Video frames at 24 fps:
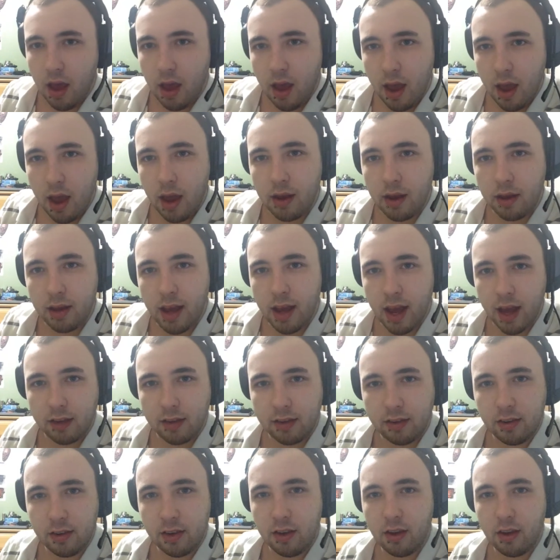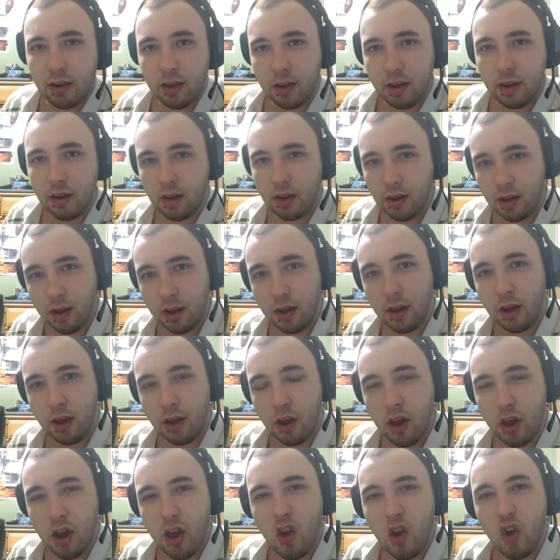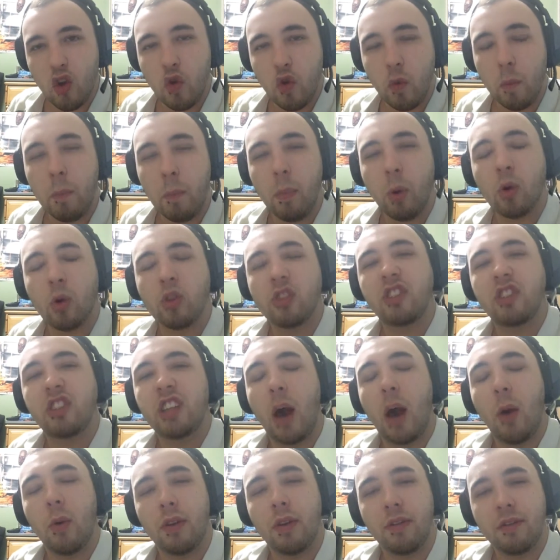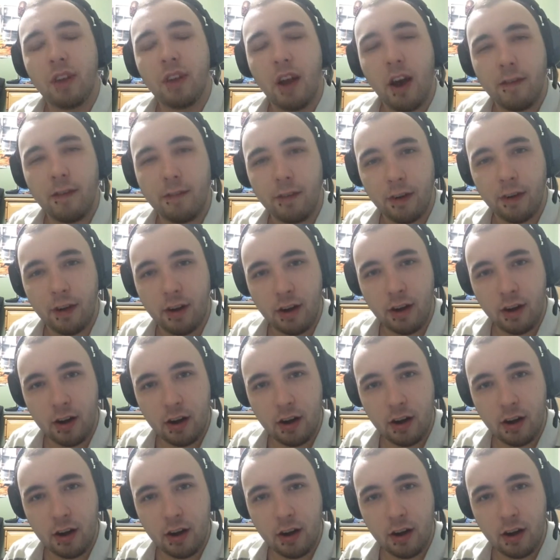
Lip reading: and guess who bolts out of cover